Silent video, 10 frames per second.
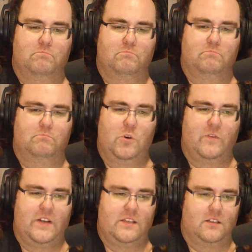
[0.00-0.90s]

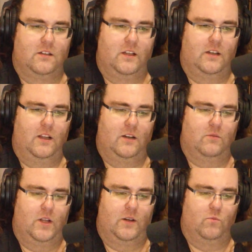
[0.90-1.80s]
movies
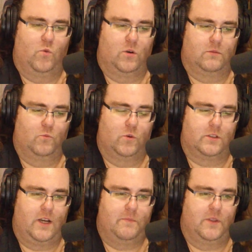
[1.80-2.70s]
and war
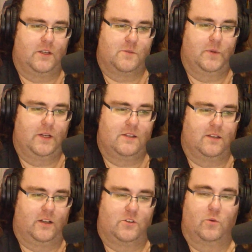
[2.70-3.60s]
type things, but it's
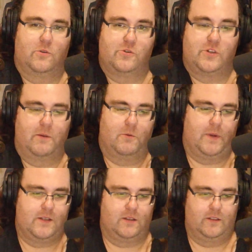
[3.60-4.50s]
like a torture chamber.
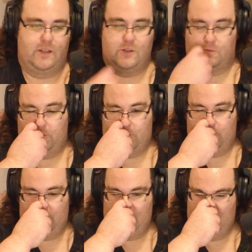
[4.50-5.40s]
Basically, they just put you
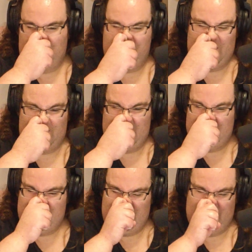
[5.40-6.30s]
in this little metal
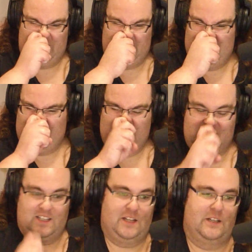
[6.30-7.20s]
hutch out in the middle out in the
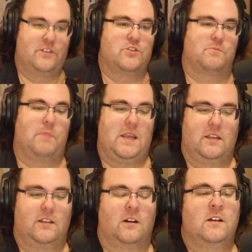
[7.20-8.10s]
sun, and you just bake in
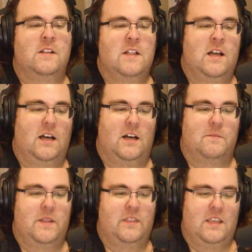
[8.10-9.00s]
there.
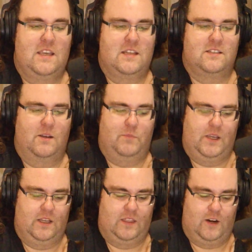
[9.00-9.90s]
And he ends up
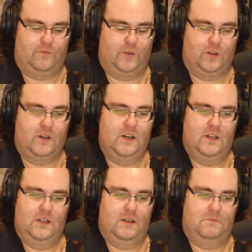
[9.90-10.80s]
being in there for
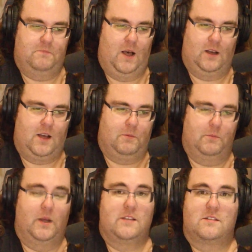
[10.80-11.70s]
a couple
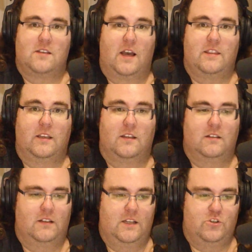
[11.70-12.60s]
months, I think,
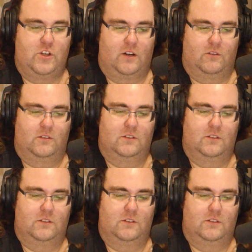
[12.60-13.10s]
in general,